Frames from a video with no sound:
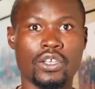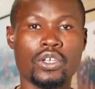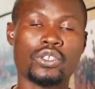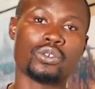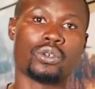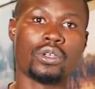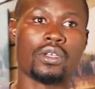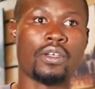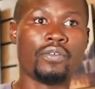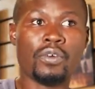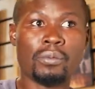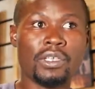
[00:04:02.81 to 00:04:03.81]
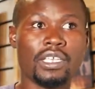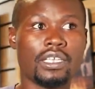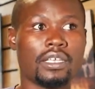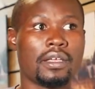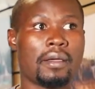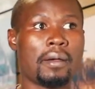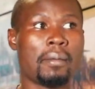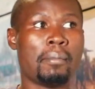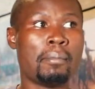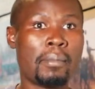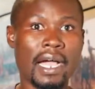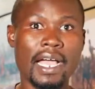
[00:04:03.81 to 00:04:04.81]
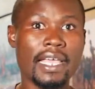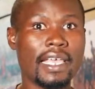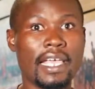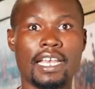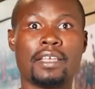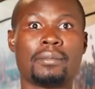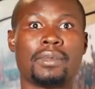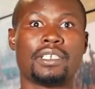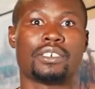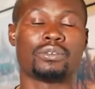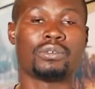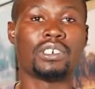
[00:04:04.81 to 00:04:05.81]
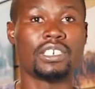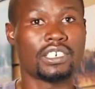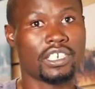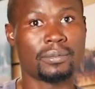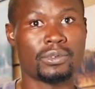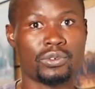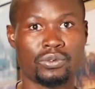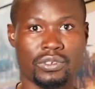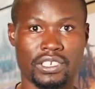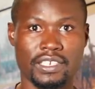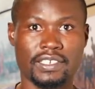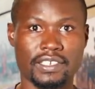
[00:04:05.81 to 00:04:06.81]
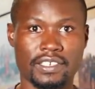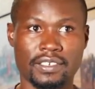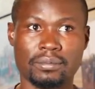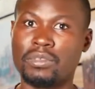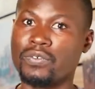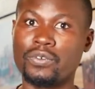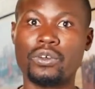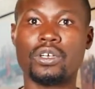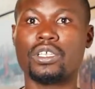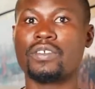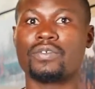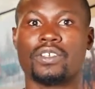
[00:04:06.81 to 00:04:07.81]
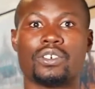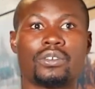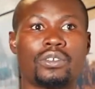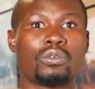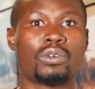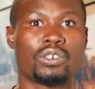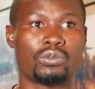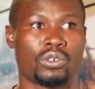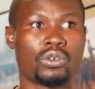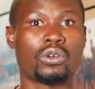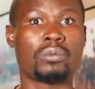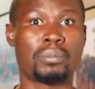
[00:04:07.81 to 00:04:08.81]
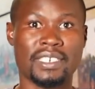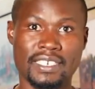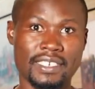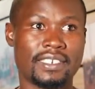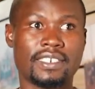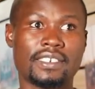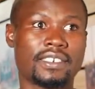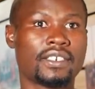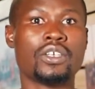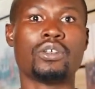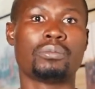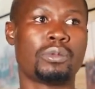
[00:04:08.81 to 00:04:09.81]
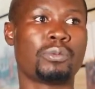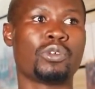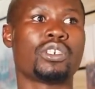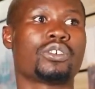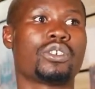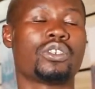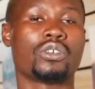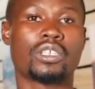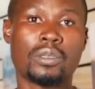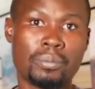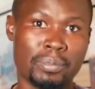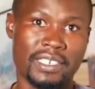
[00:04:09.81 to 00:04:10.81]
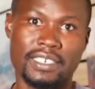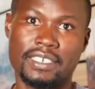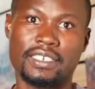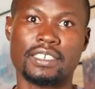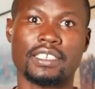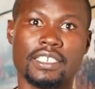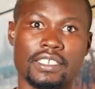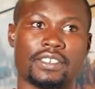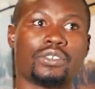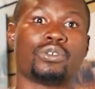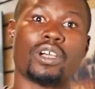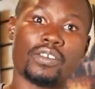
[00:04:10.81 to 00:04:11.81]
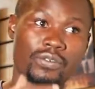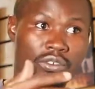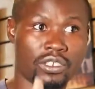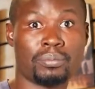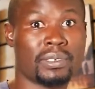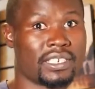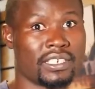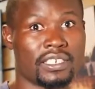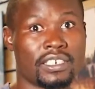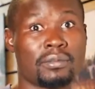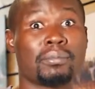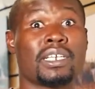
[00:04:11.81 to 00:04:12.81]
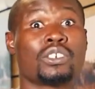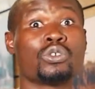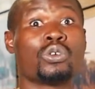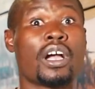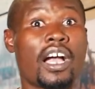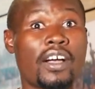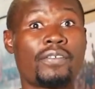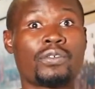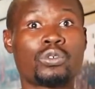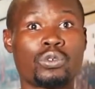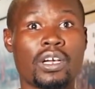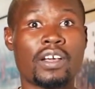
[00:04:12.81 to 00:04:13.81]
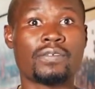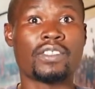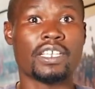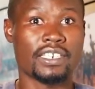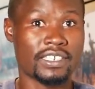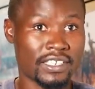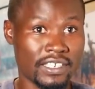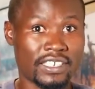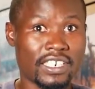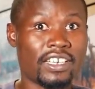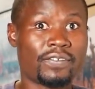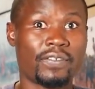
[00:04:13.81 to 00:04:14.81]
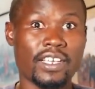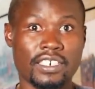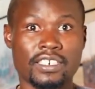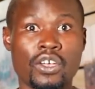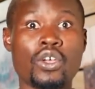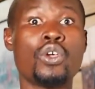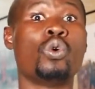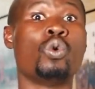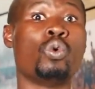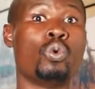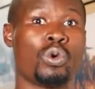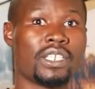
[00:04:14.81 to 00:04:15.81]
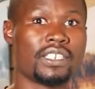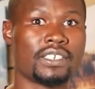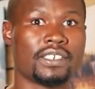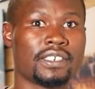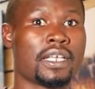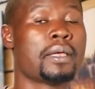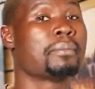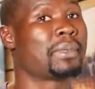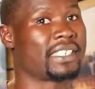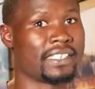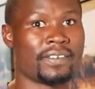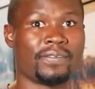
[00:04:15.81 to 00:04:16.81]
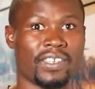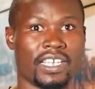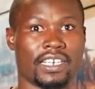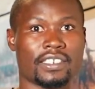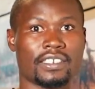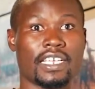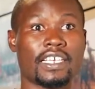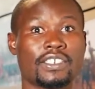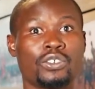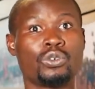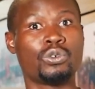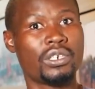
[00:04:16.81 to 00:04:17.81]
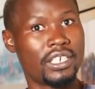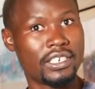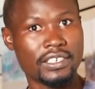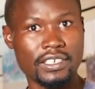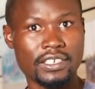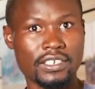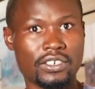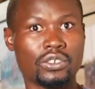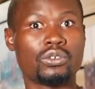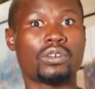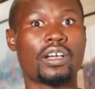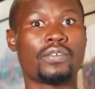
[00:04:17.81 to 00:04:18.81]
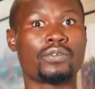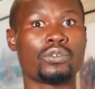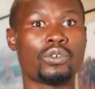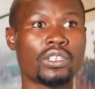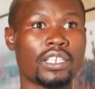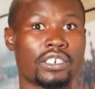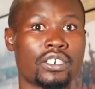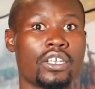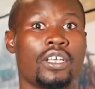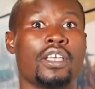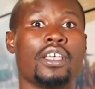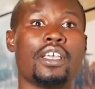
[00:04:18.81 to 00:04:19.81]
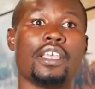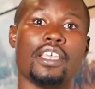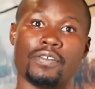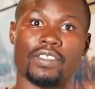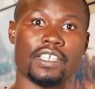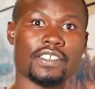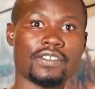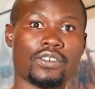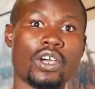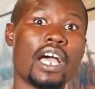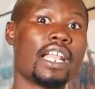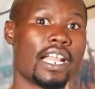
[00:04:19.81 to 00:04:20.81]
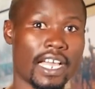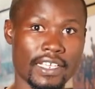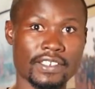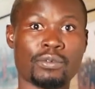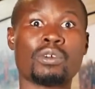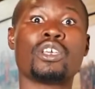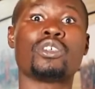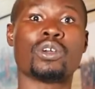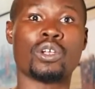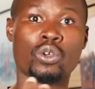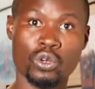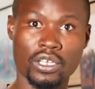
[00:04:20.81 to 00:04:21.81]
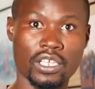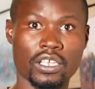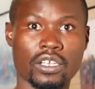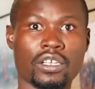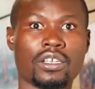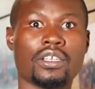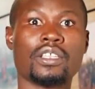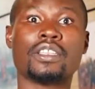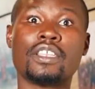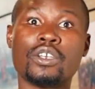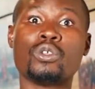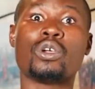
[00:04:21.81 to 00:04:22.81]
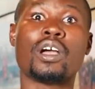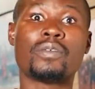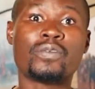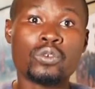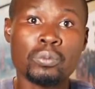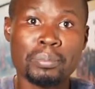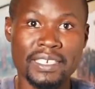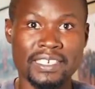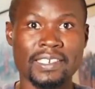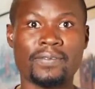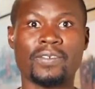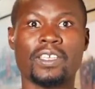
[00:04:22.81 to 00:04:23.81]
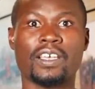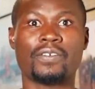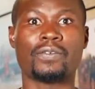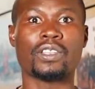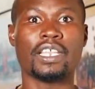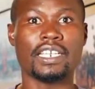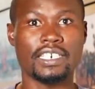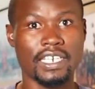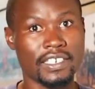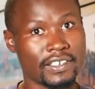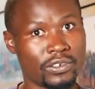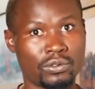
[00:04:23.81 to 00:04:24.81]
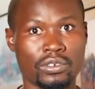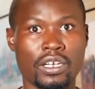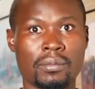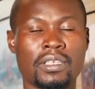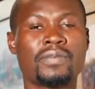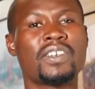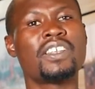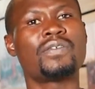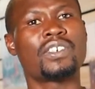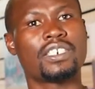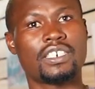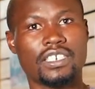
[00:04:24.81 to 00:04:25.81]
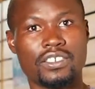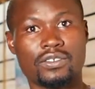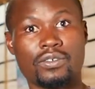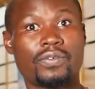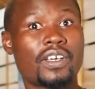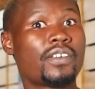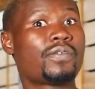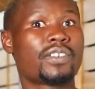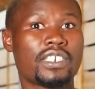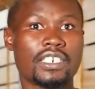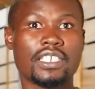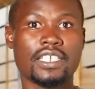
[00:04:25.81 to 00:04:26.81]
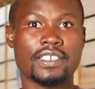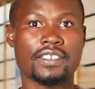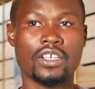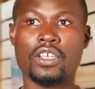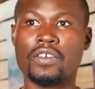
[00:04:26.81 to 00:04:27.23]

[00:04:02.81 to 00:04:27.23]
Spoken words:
So for me, my element when it comes to success, before even doing what we call persistence, people will tell you, keep persisting. Yes, you have to keep persisting, but you have to have the resistant factor, which is perseverance. As you insist, you have to know that if there is not an answer where you are knocking, then you have to persevere for that answer to come, even if it takes you 5-10 years.